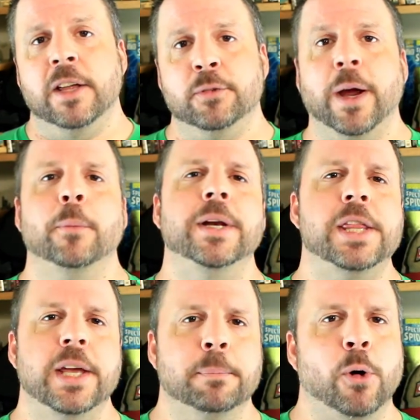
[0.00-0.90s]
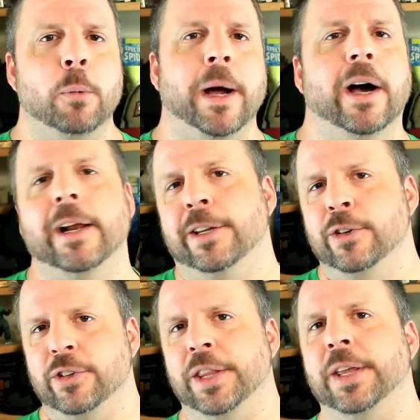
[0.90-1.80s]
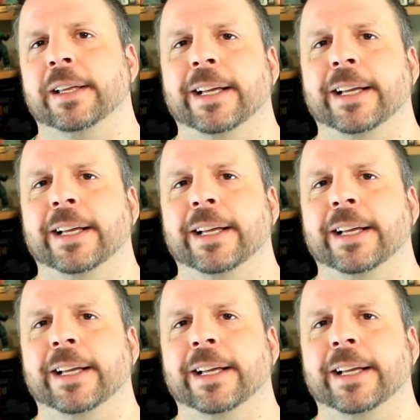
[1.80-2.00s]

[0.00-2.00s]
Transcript: That's right, when you think probiotic, you usually think